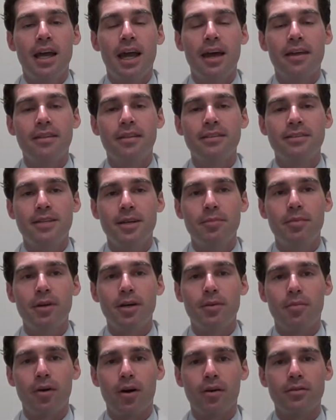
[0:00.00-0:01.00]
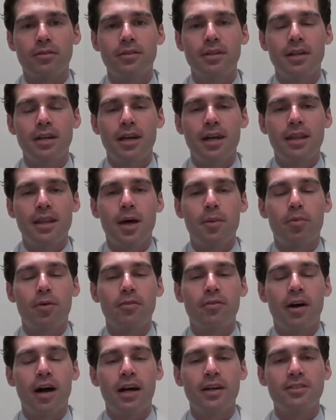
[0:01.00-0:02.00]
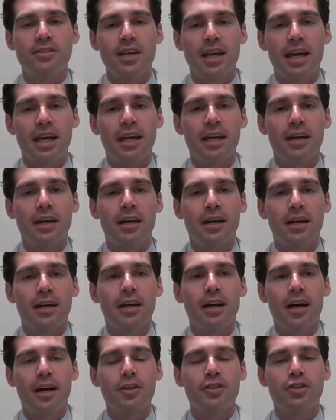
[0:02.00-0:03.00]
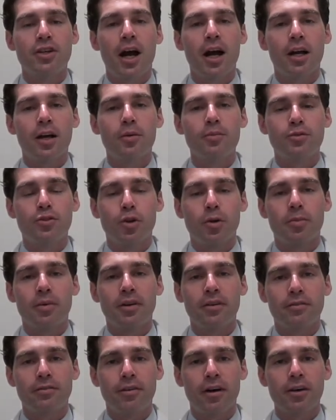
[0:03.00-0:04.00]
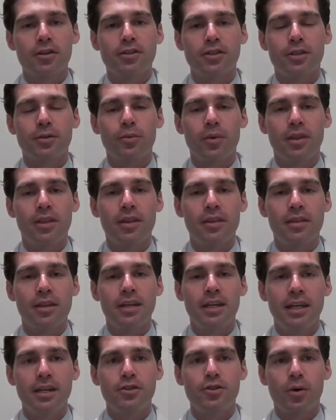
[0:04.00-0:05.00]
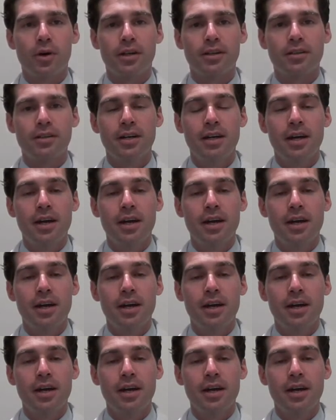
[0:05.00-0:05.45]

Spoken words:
and the tibia bone that provides a shock-absorbing function within the knee joint.